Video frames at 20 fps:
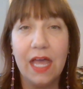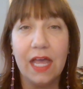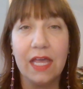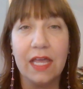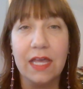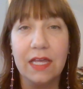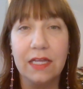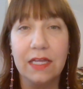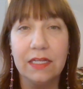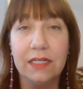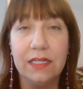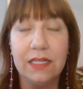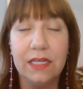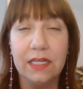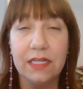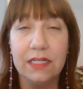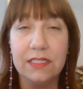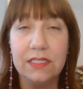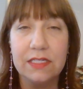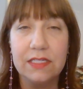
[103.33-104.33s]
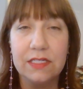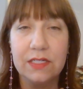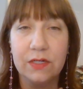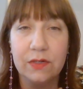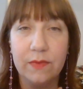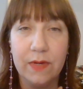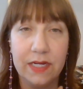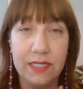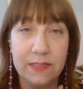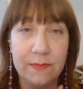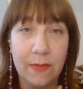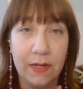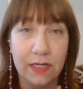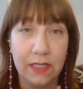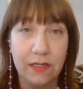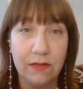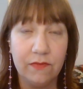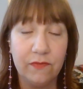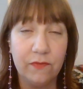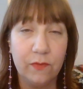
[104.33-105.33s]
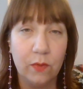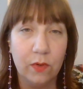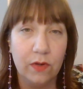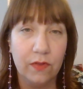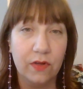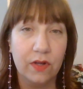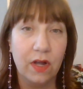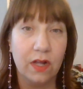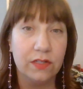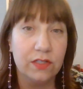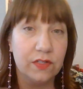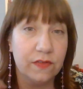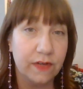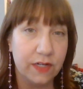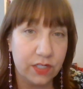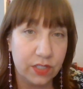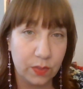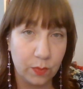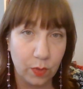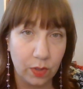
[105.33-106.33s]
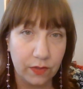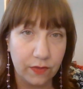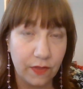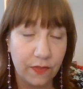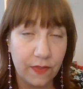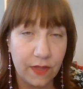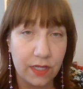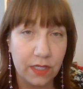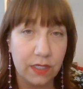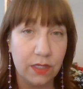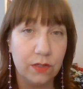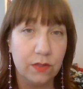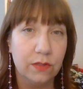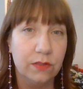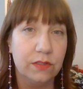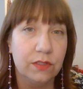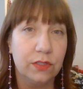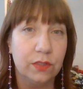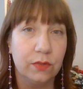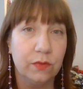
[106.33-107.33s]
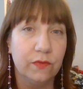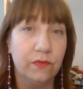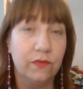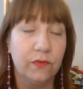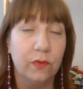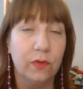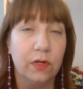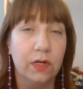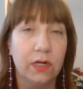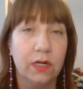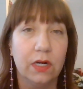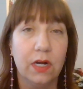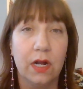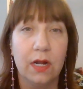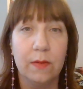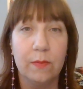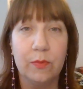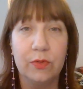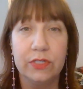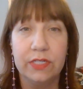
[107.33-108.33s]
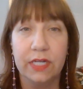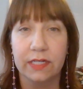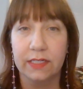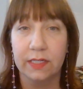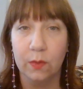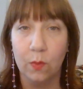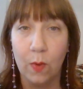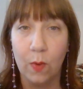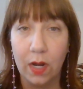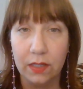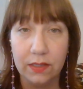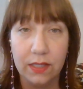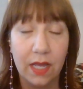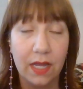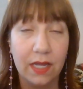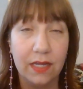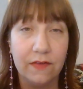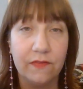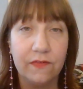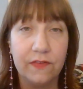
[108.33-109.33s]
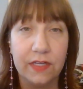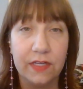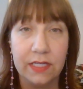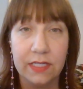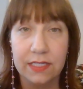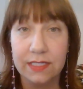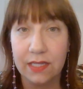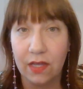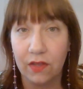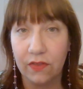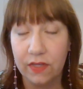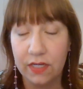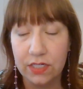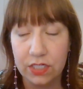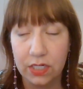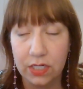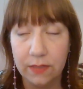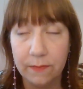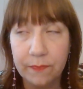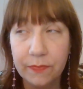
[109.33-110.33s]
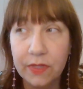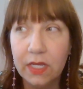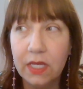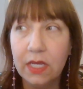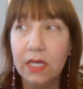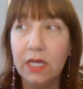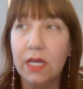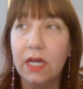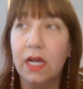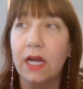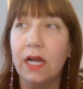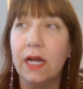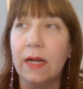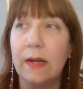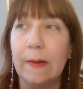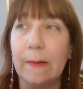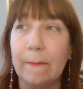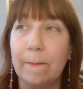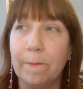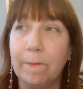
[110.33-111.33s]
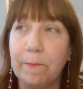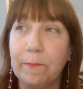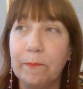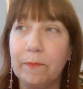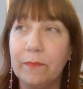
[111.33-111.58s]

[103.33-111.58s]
and it's to raise money for the conservation work that they do for protecting wildlife in South Asia, um,